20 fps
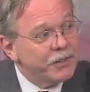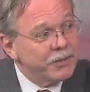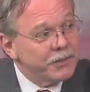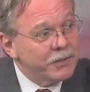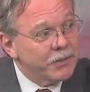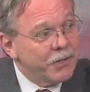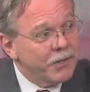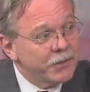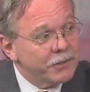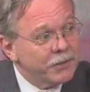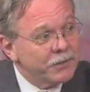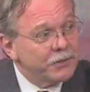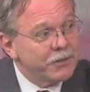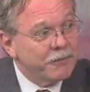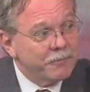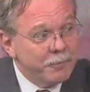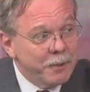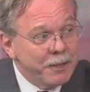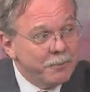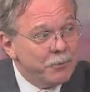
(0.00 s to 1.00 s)
and daughters
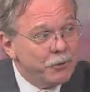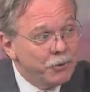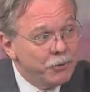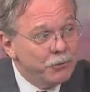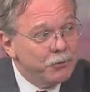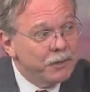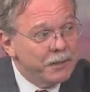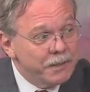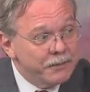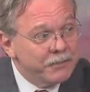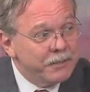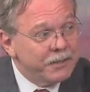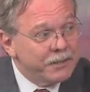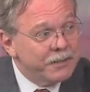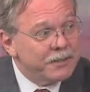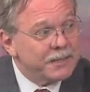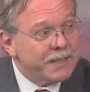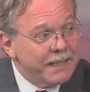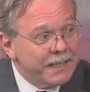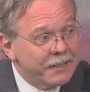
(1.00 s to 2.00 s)
of people who live in
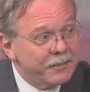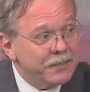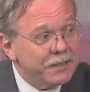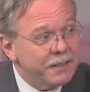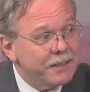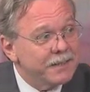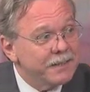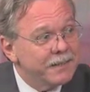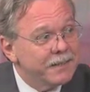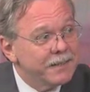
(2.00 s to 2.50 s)
this county.